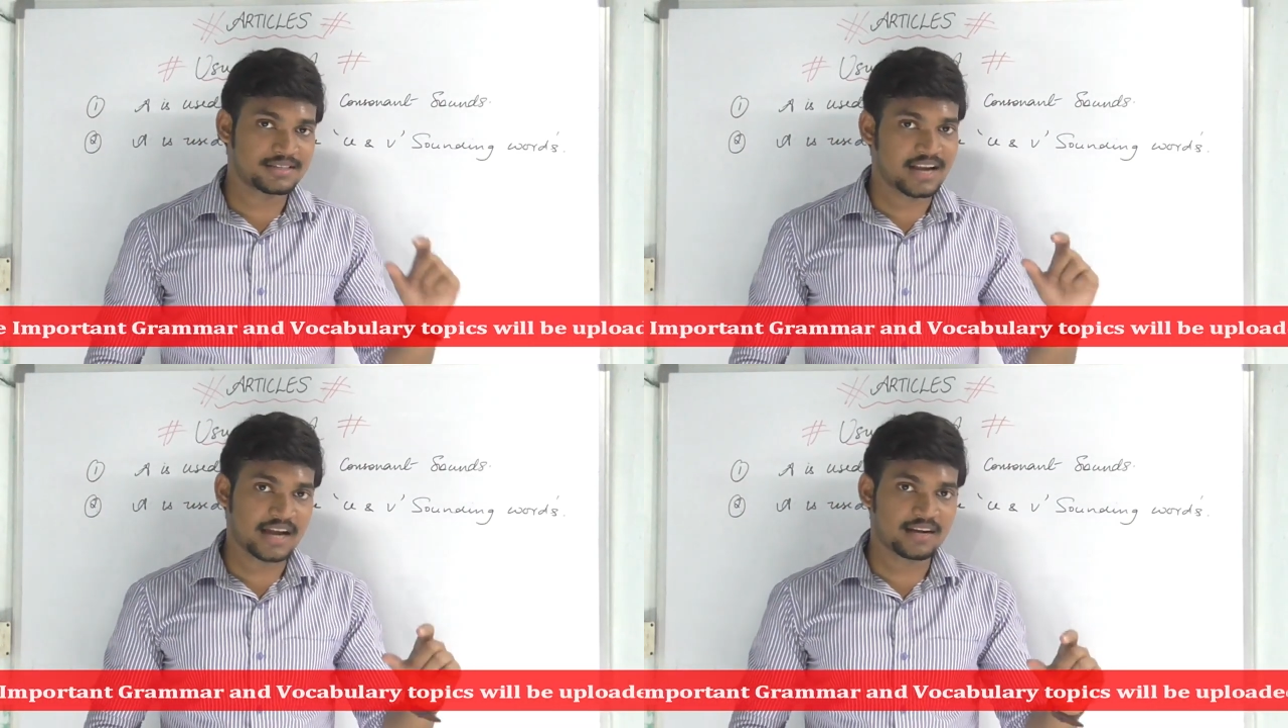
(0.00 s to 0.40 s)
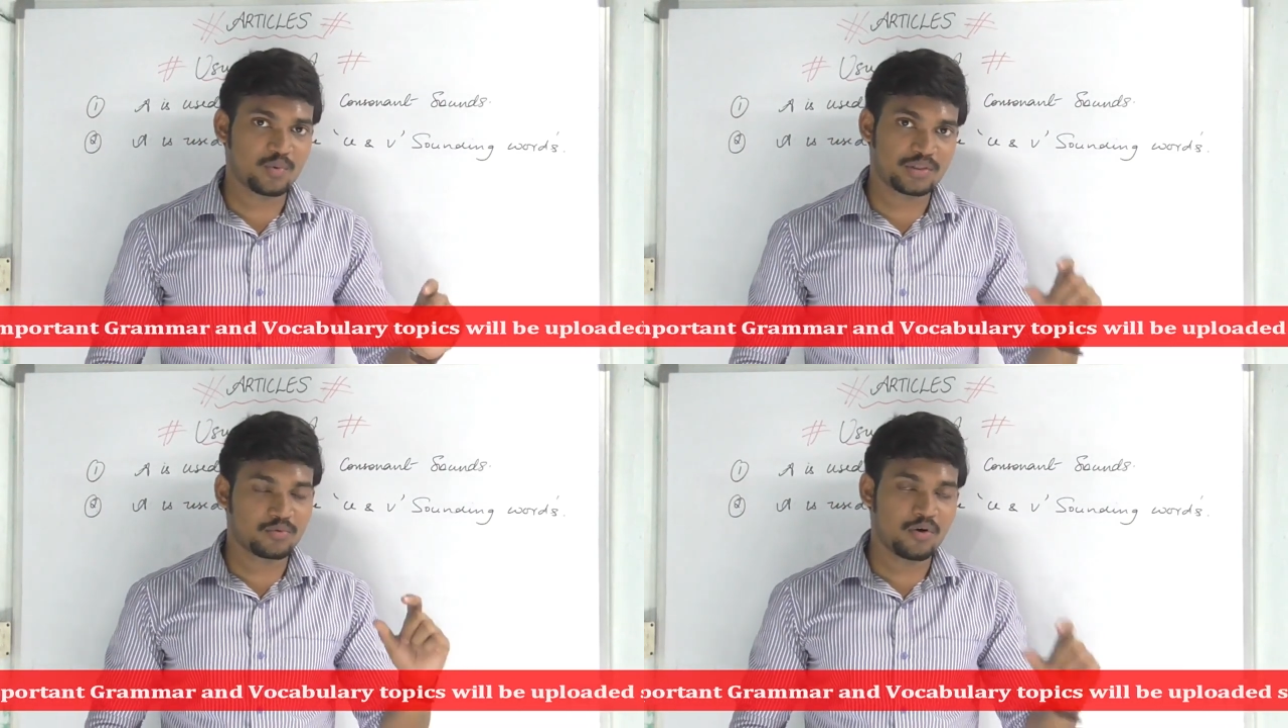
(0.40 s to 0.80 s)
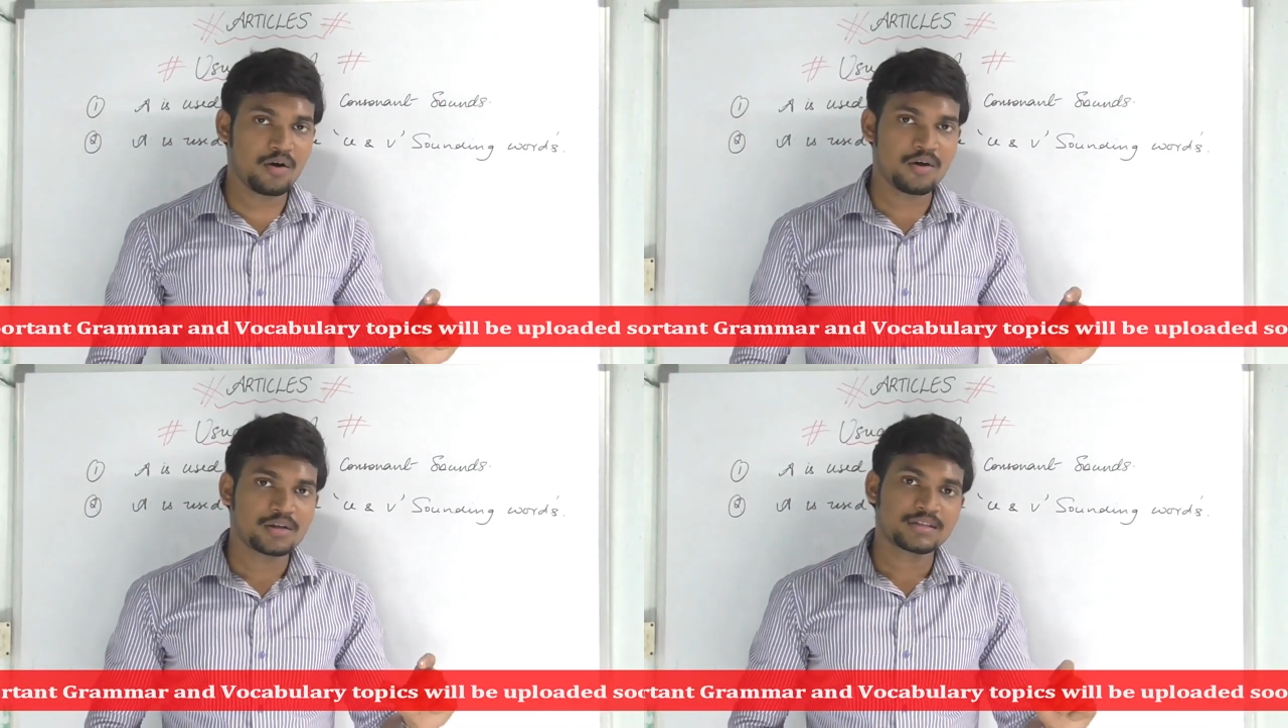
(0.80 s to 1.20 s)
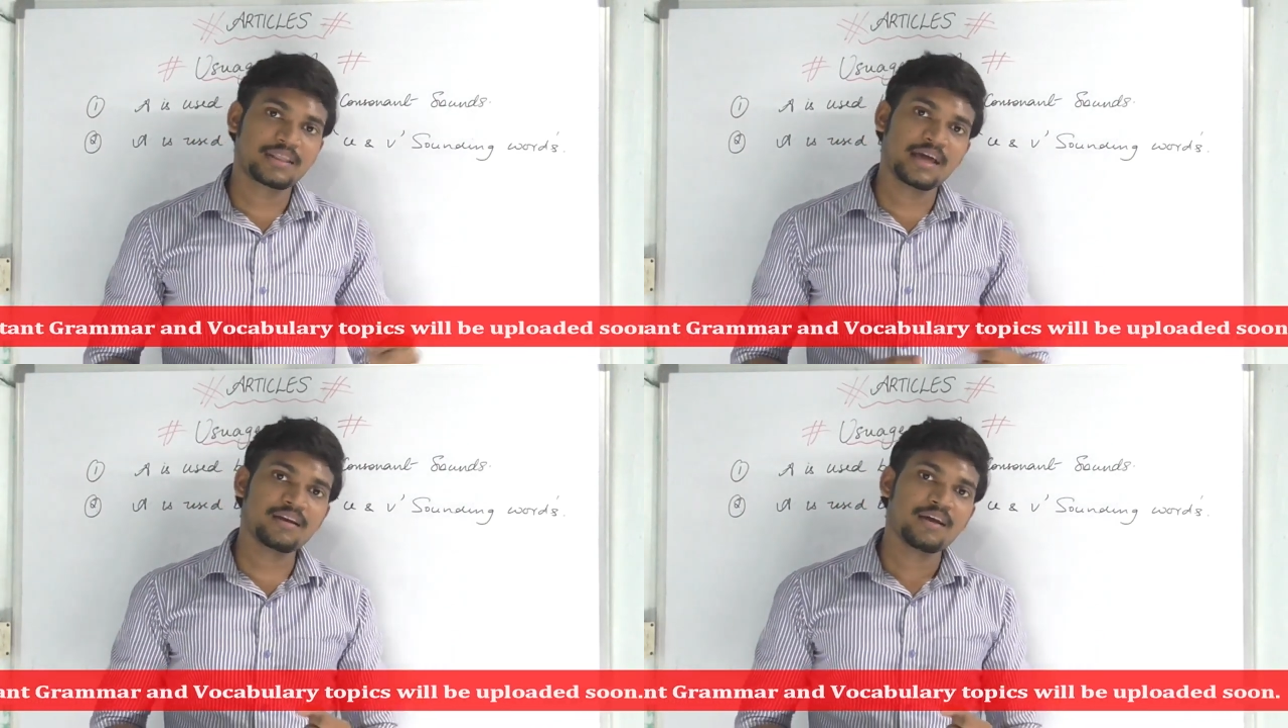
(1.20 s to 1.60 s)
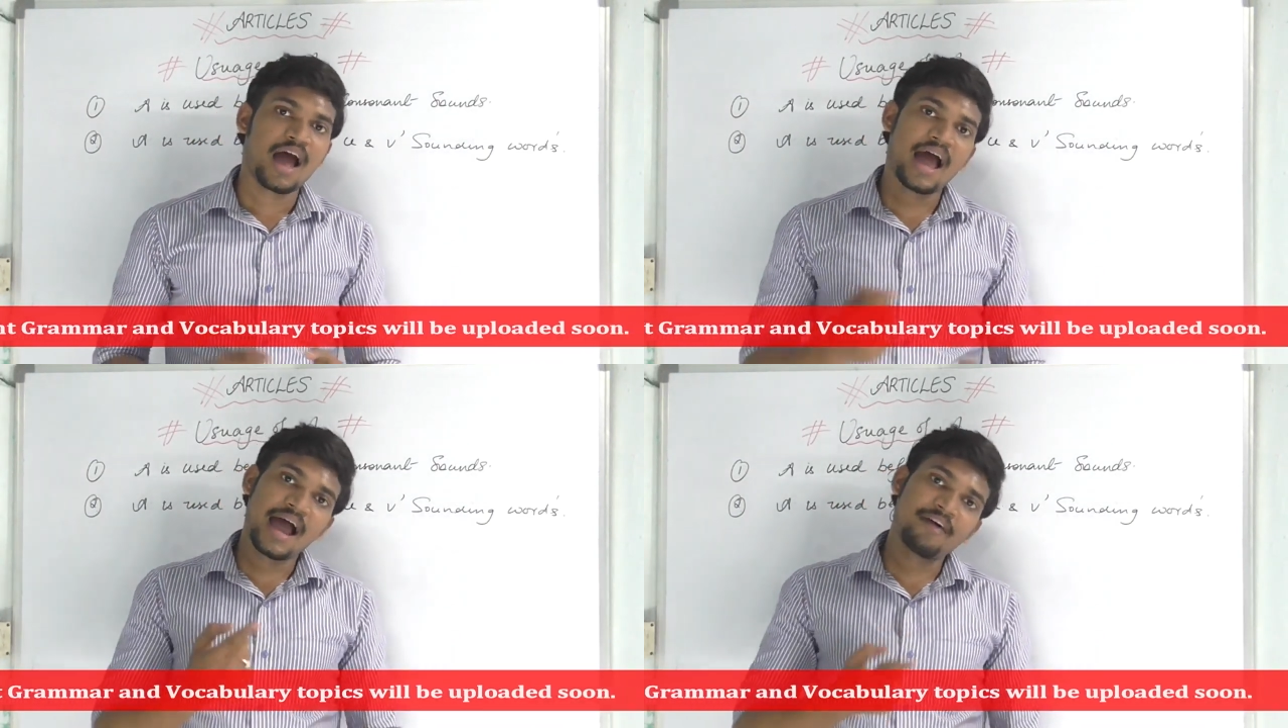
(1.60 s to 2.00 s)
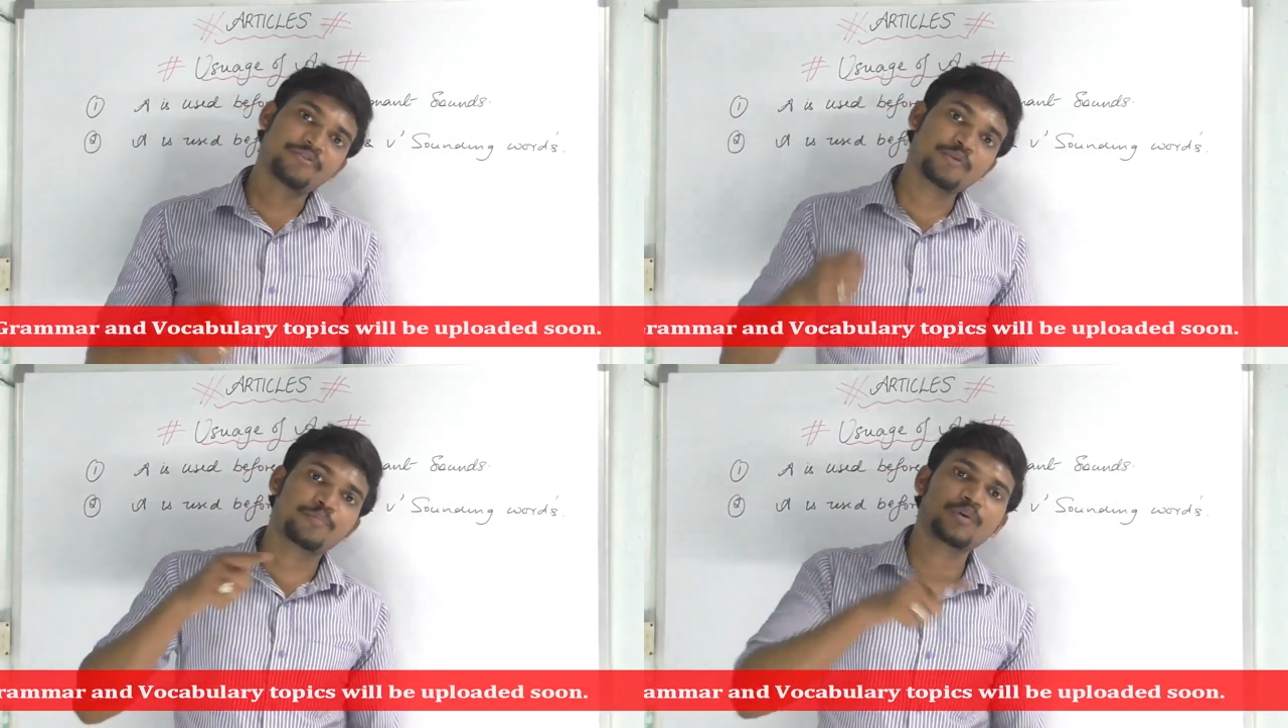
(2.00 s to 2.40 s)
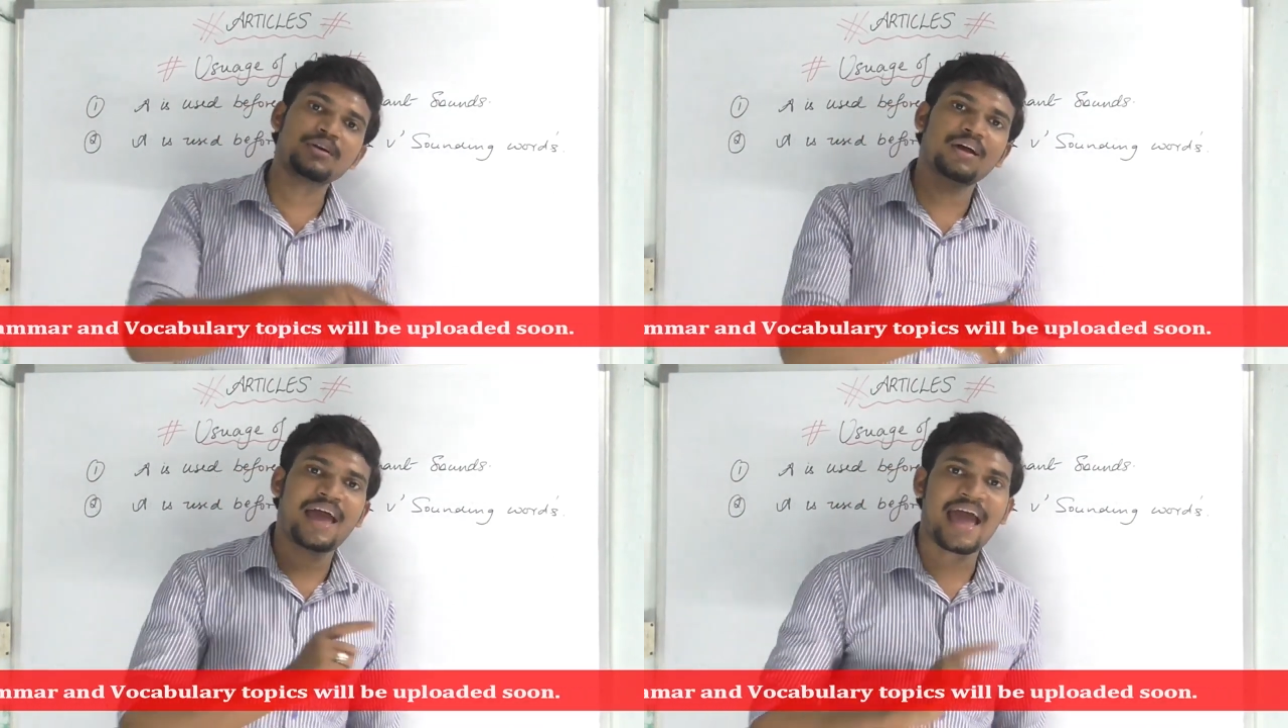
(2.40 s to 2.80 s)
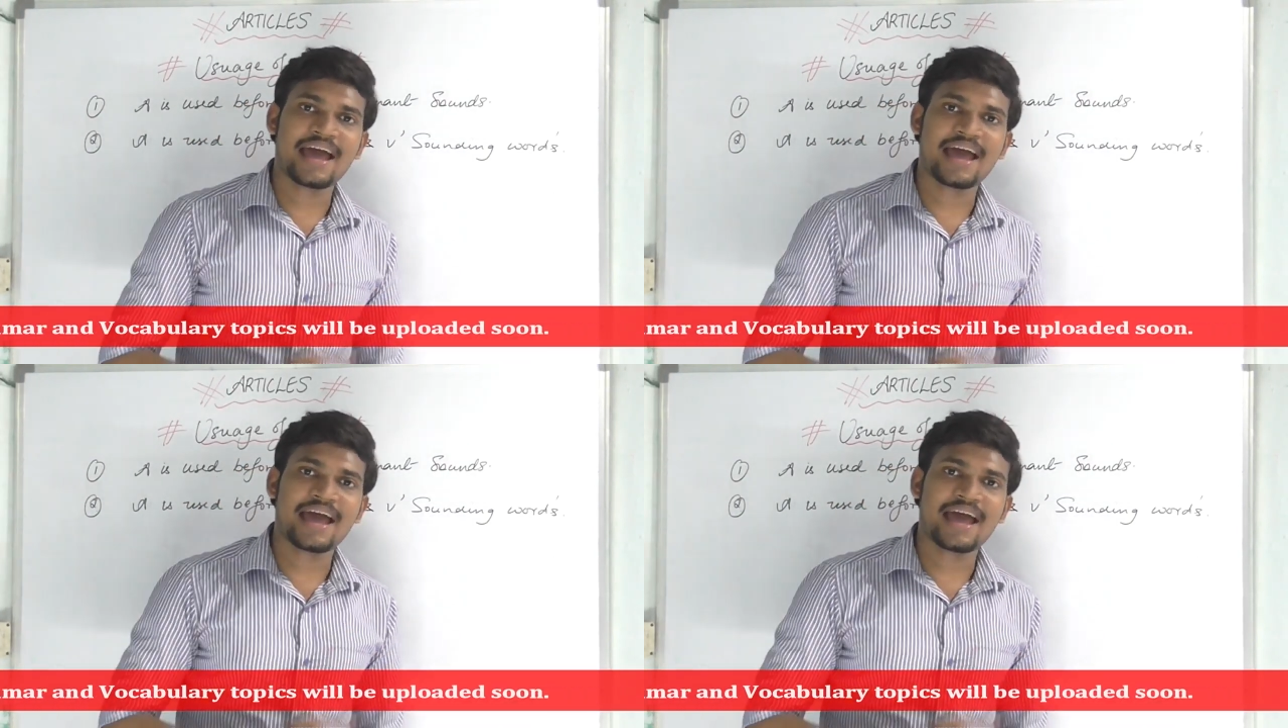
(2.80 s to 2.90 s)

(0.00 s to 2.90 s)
Started with O. Then I have to put